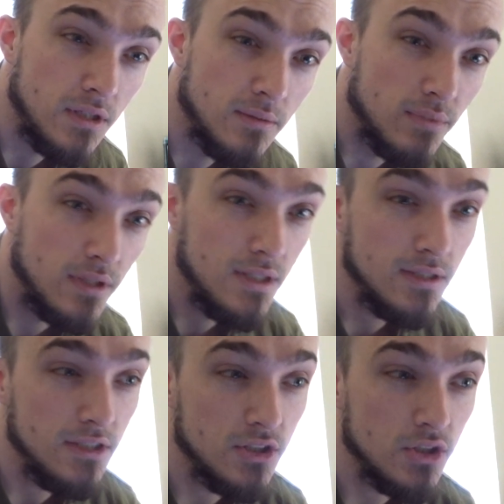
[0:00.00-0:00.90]

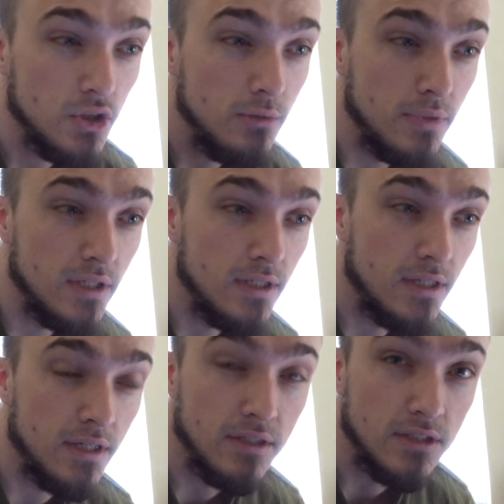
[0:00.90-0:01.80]
completely
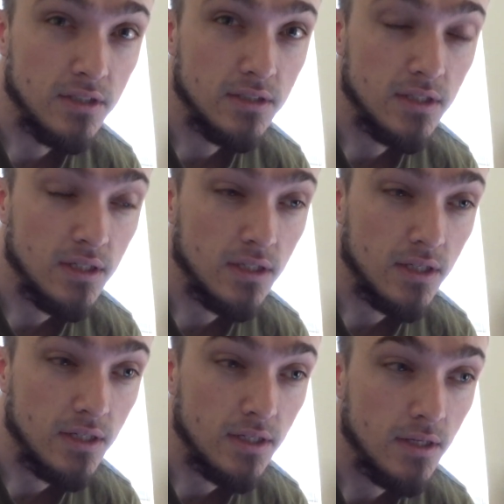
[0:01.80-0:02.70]
stupid and just get
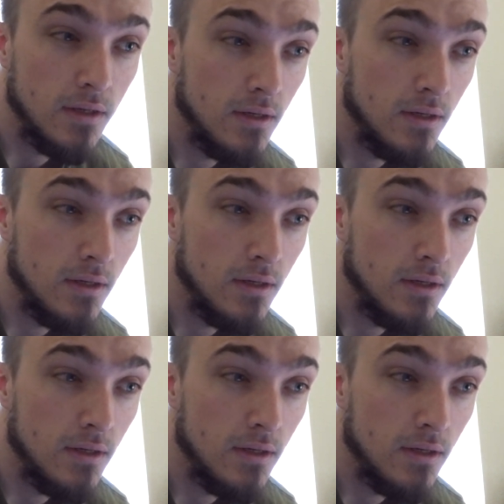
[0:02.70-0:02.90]
like